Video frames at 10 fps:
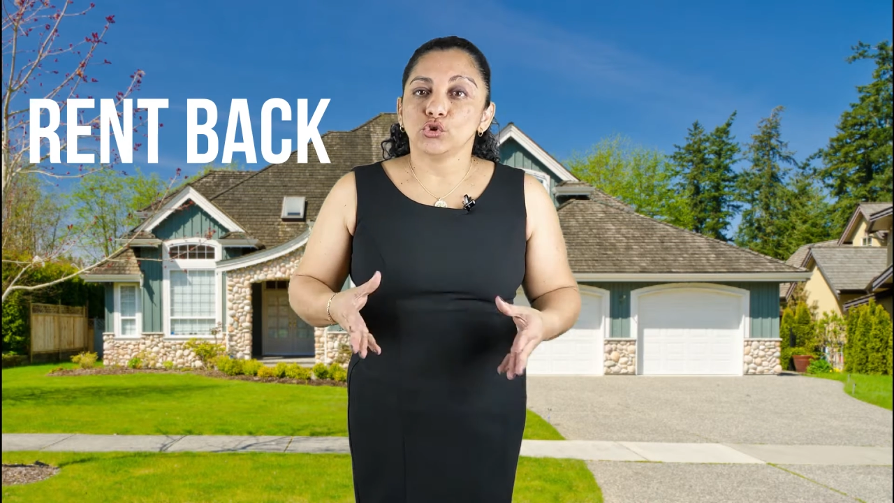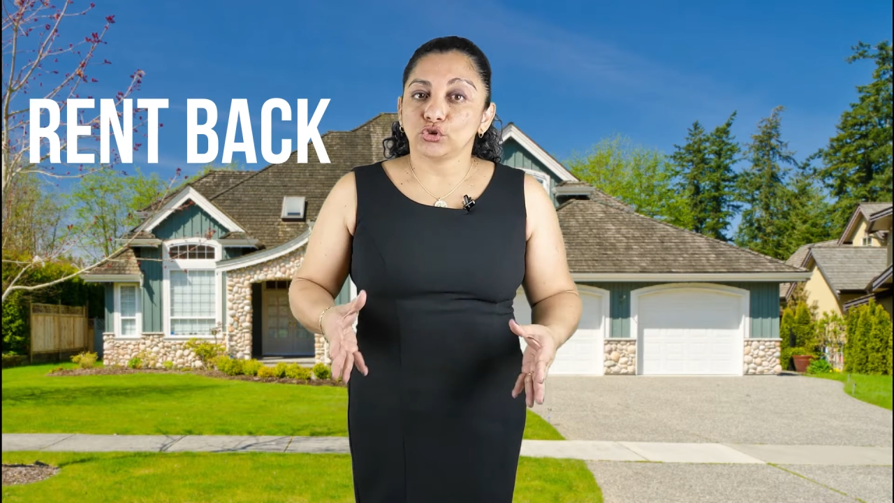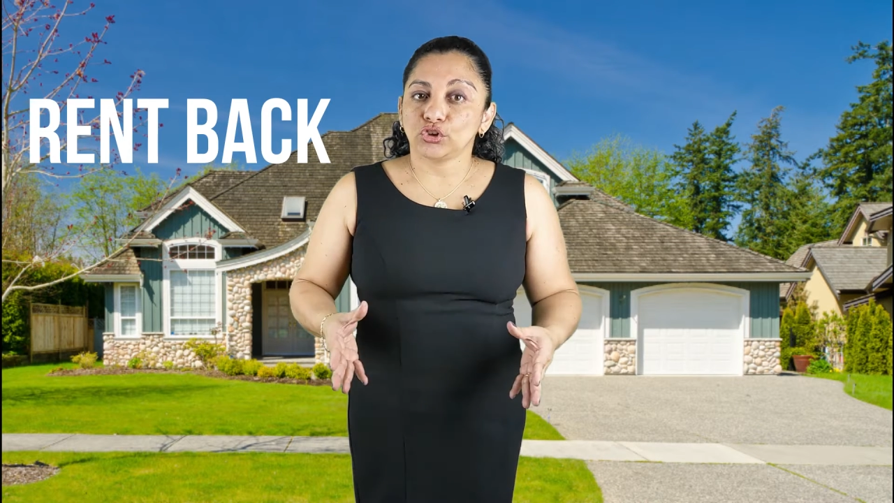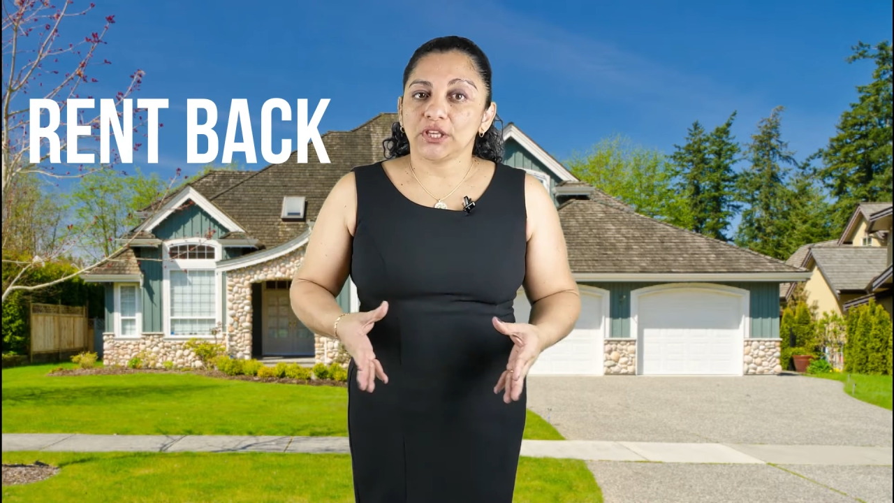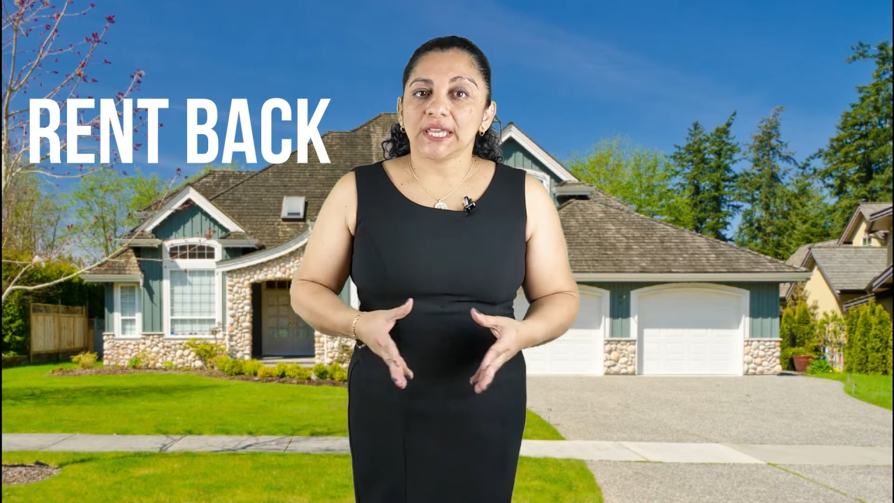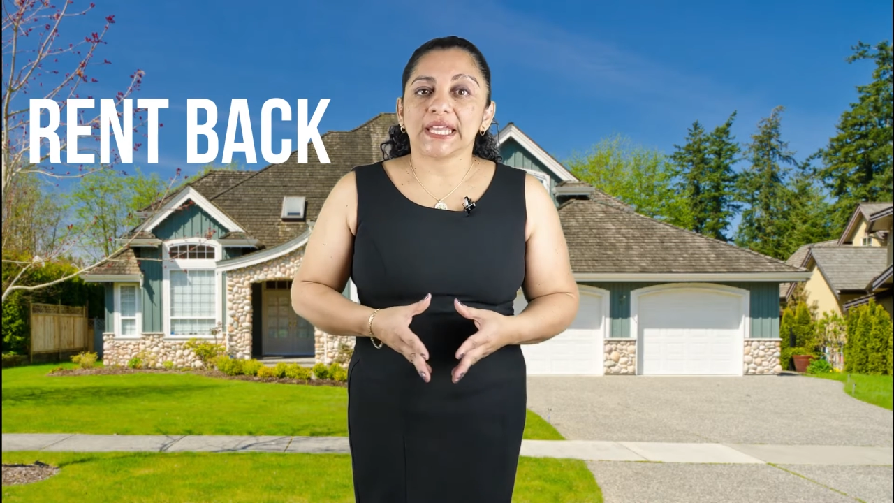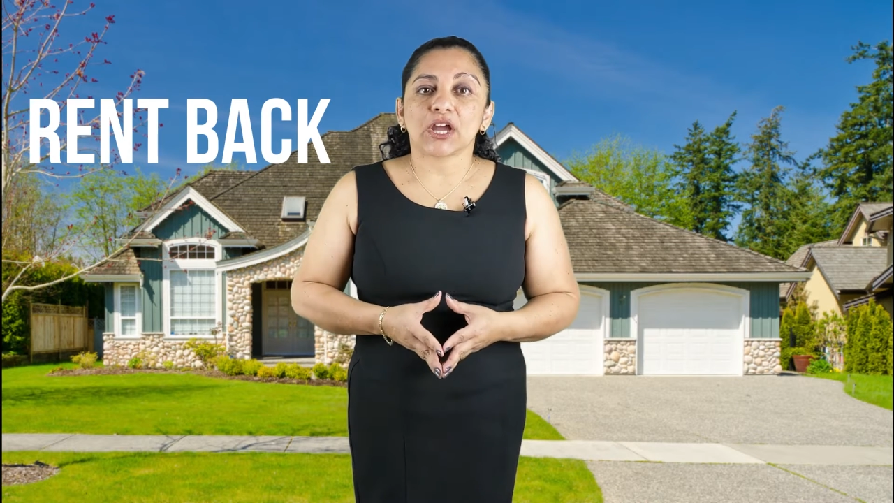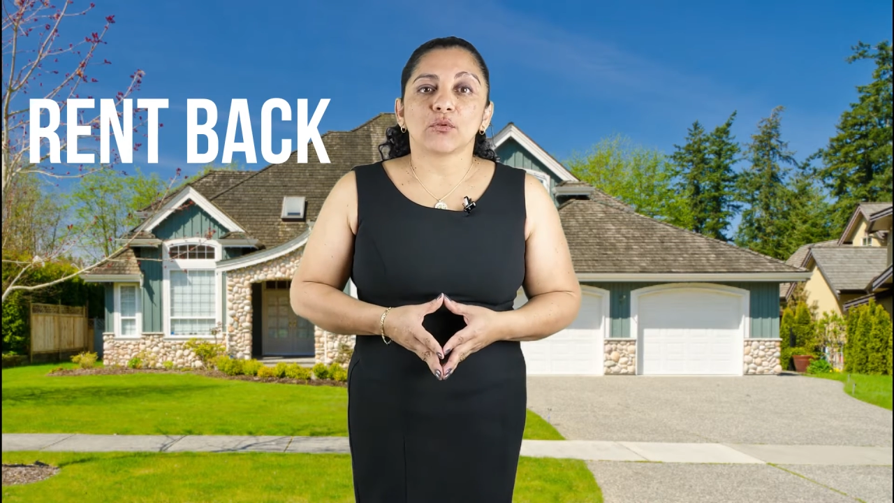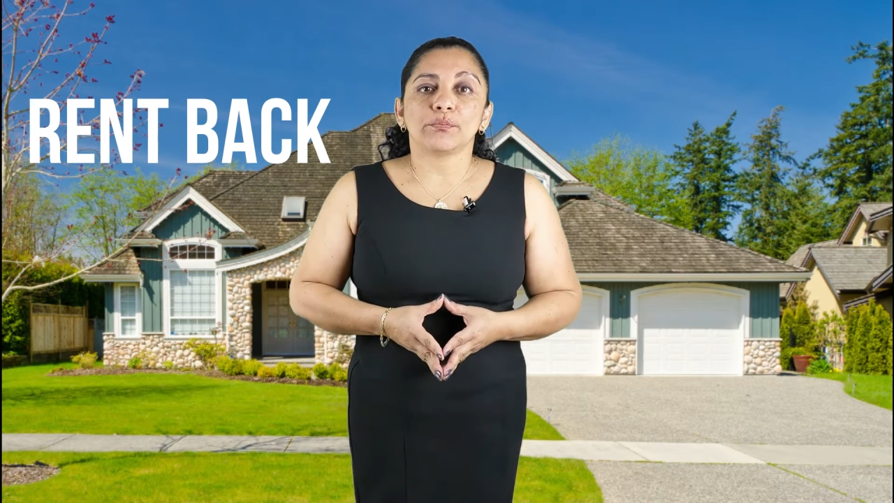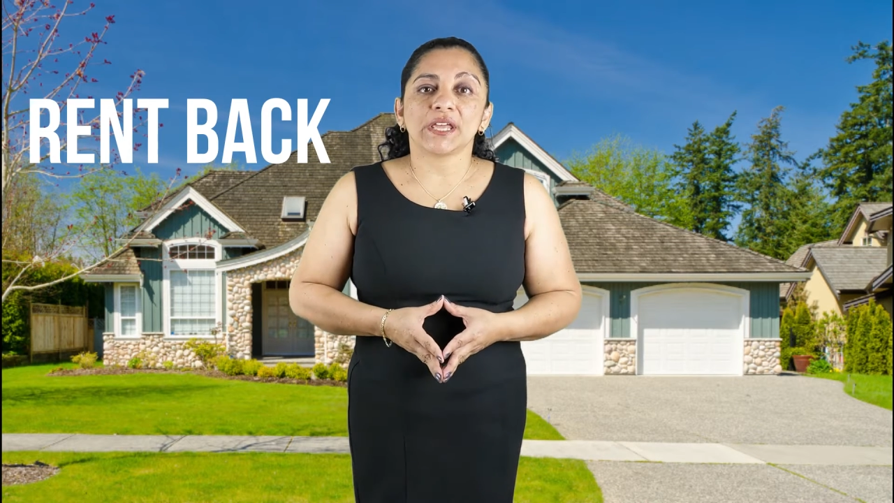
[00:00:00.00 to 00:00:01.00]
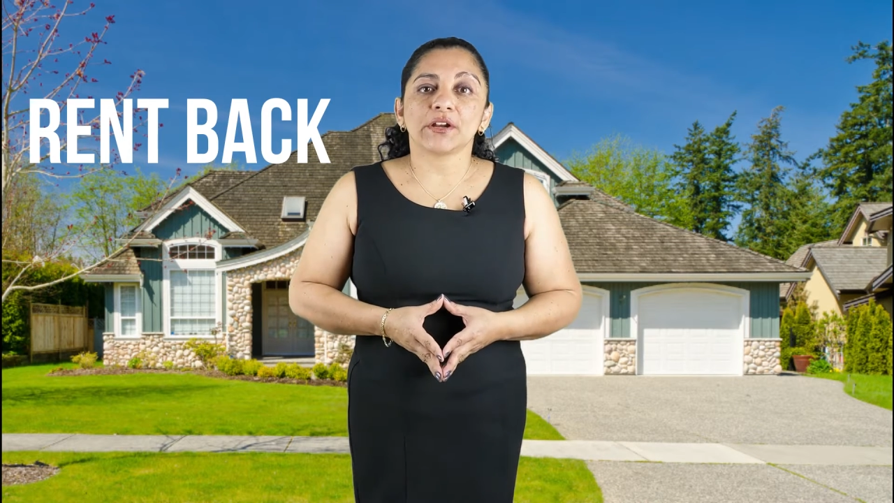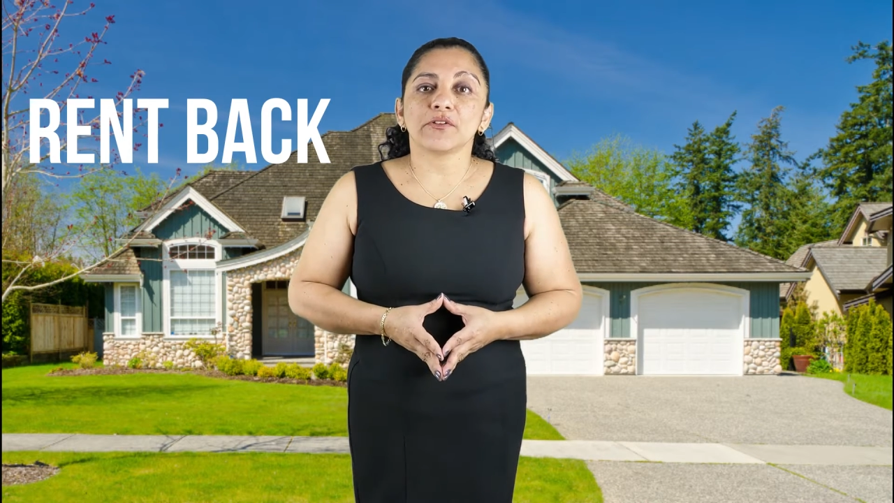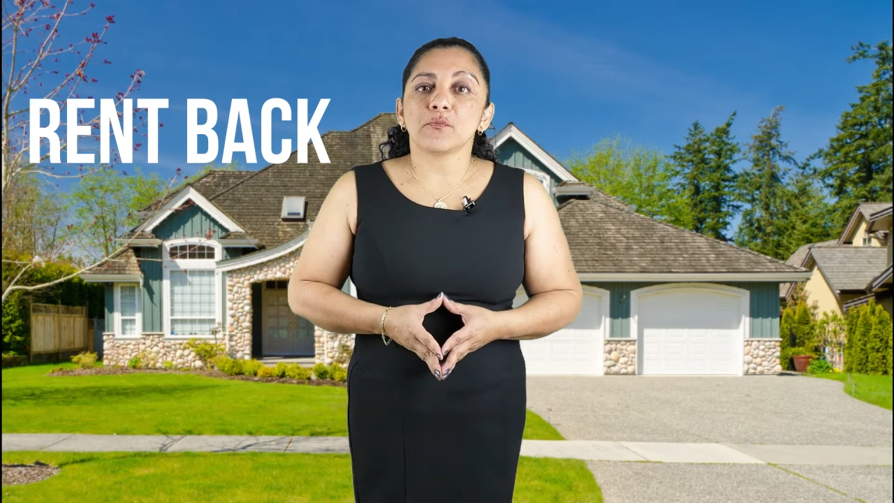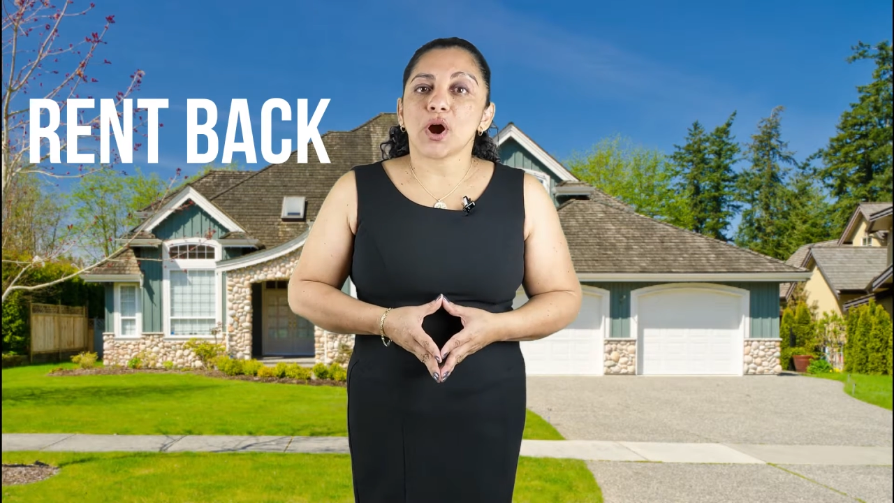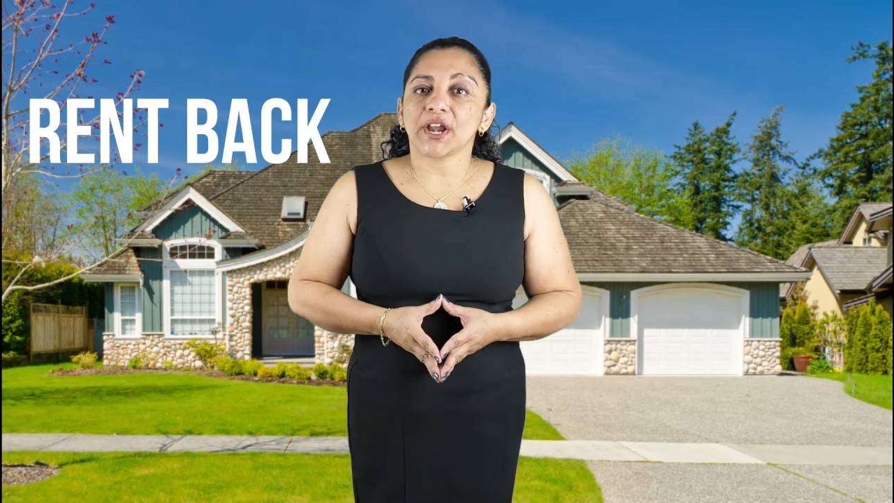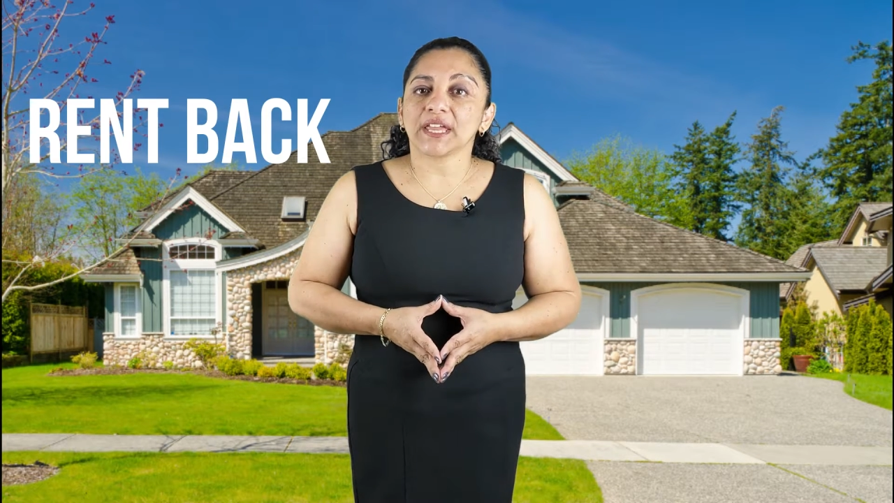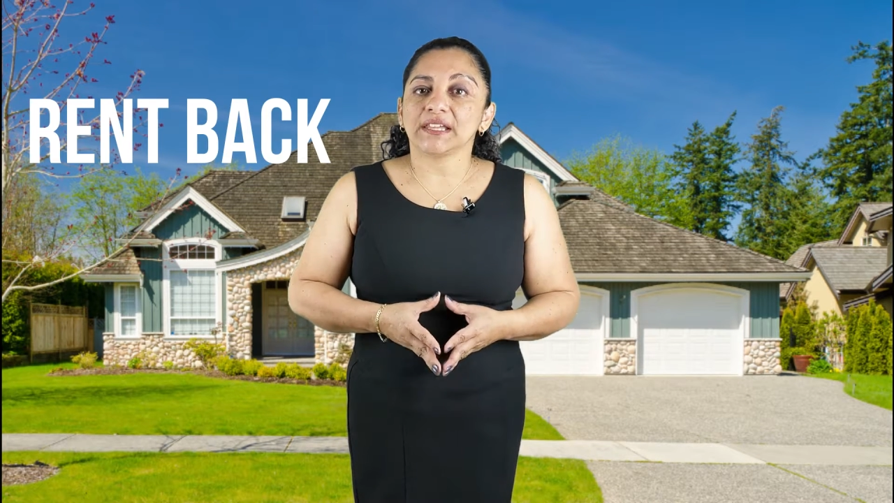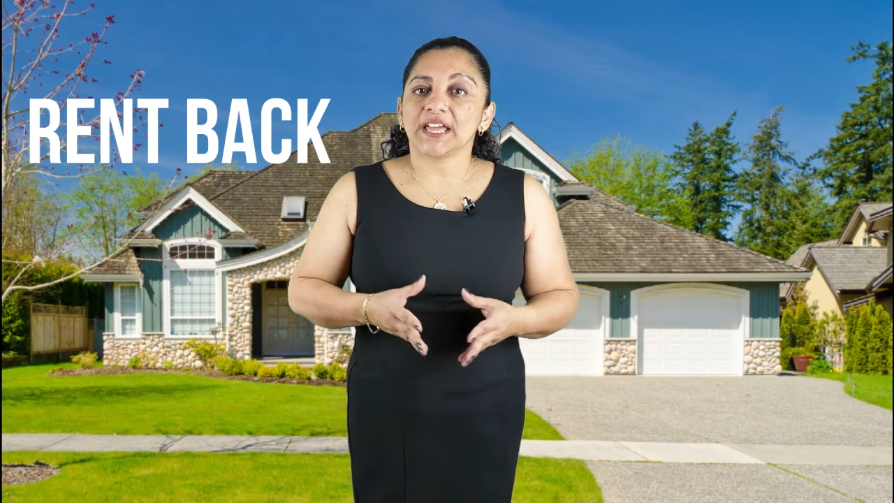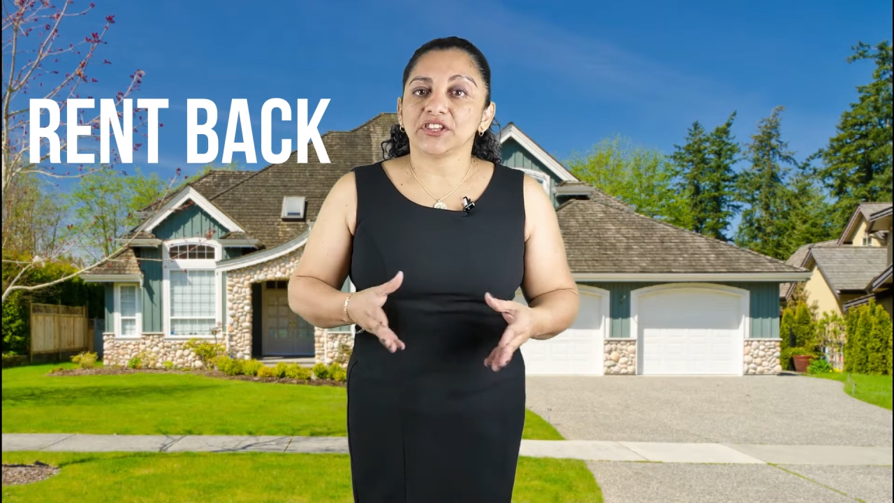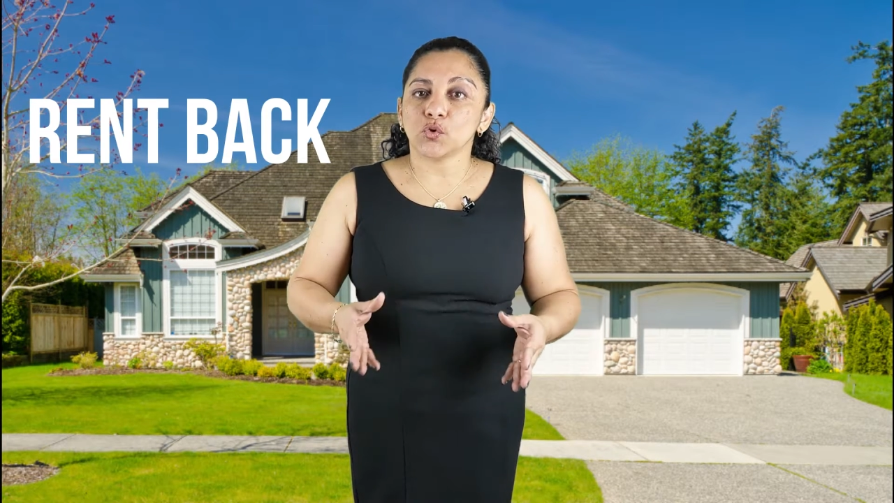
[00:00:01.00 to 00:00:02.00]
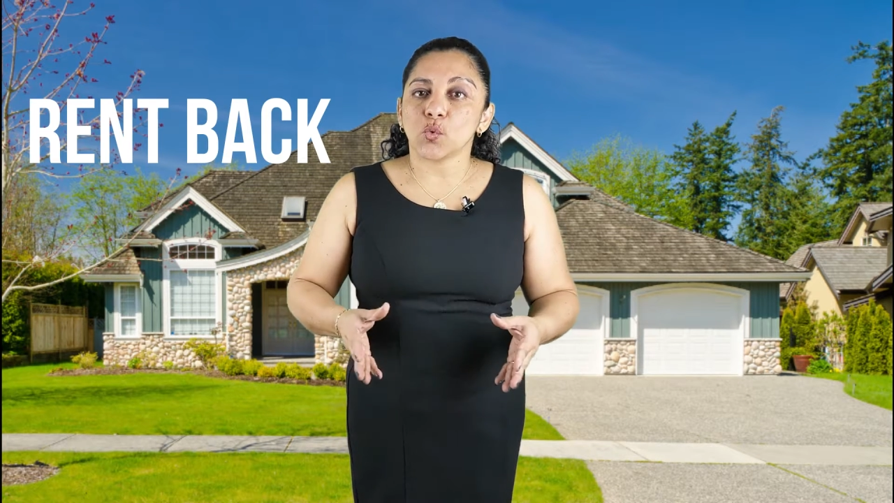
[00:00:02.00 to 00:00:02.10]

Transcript: You see, in a competitive market like